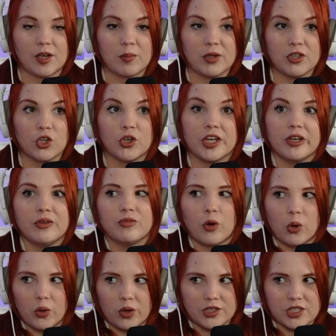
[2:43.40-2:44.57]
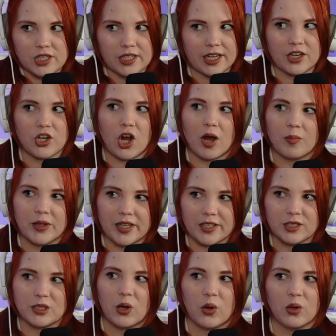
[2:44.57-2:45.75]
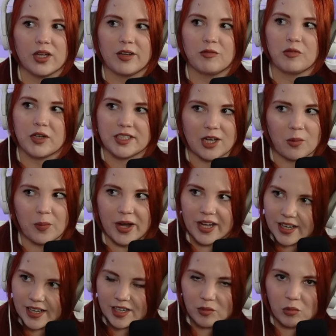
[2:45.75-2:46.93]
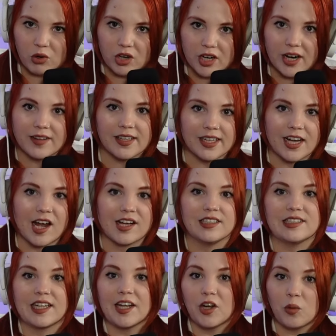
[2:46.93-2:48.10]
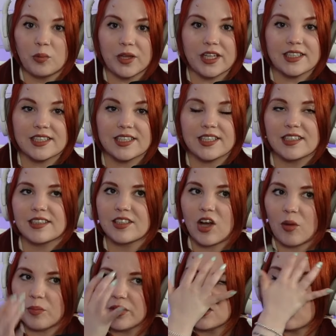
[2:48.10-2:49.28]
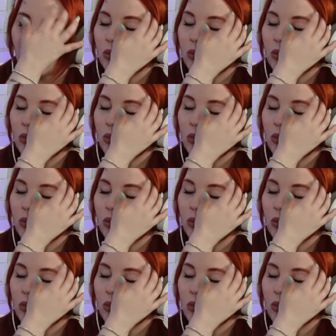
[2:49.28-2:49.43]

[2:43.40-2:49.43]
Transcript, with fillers: i've been looking forward to like not being so like freaked out by it anymore and like i could take her places and not be so